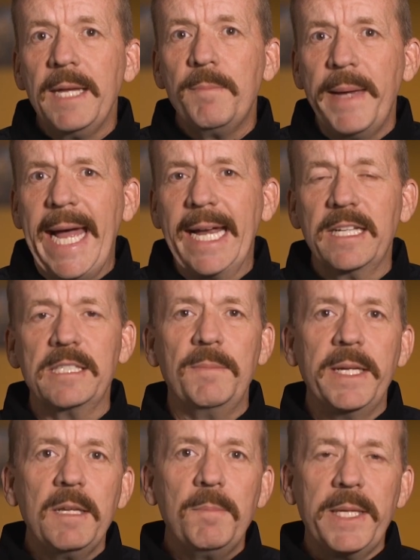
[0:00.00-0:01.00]
back as
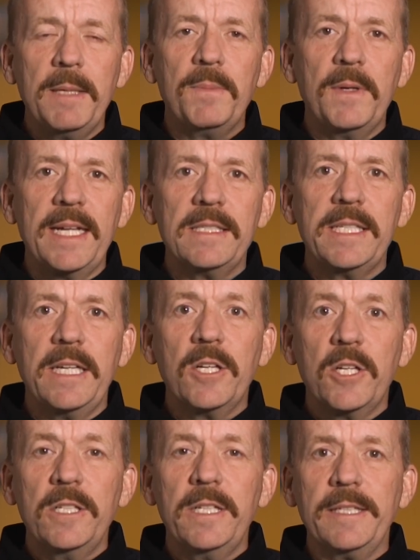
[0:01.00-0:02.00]
many people as he
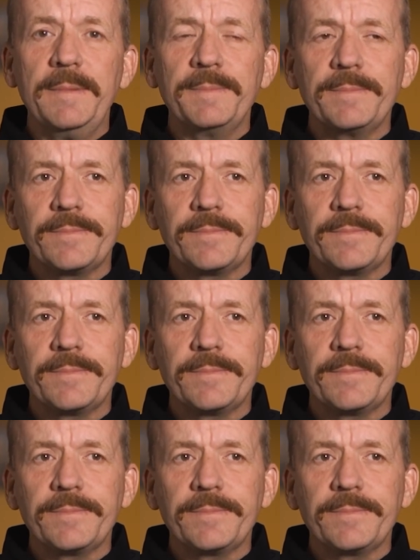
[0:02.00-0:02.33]
could.